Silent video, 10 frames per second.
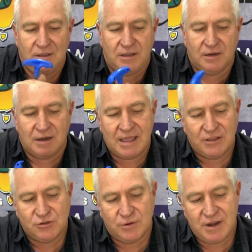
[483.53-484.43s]
It
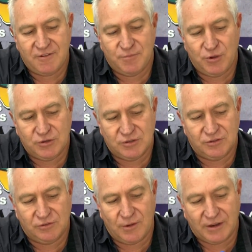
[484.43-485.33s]
allows you enough
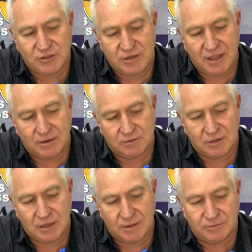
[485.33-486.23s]
purchase to actually get
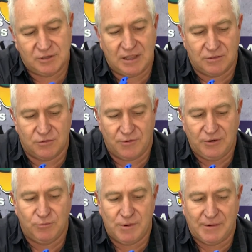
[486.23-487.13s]
the
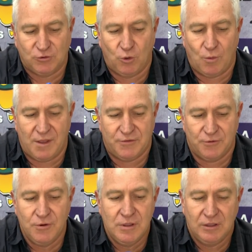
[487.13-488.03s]
threads pretty much all the way
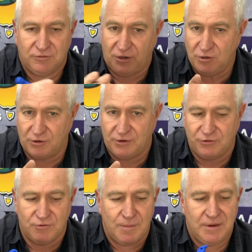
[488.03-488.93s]
through, so you're not going to
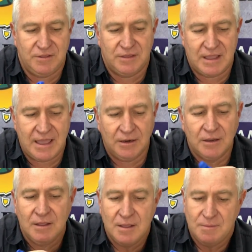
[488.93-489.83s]
strip anything out.
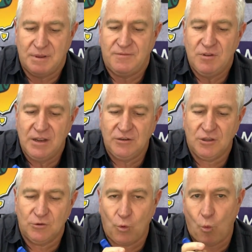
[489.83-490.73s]
But if you need to
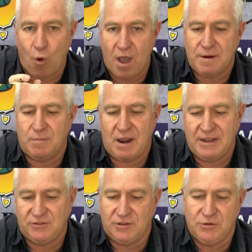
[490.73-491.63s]
go to a wider
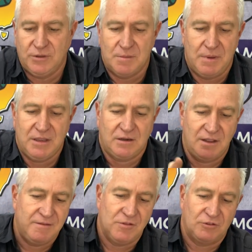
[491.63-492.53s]
blade, so you're doing a meat
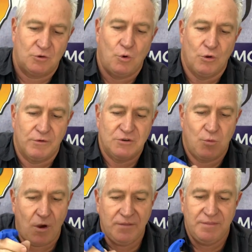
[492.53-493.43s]
cleaver that's a 1/4 inch
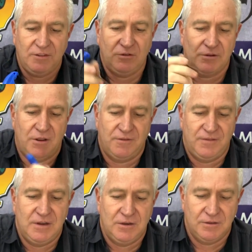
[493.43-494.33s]
wide, that's not going to
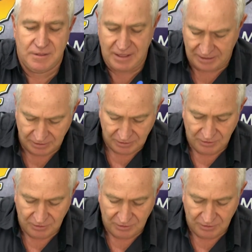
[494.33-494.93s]
fit into there.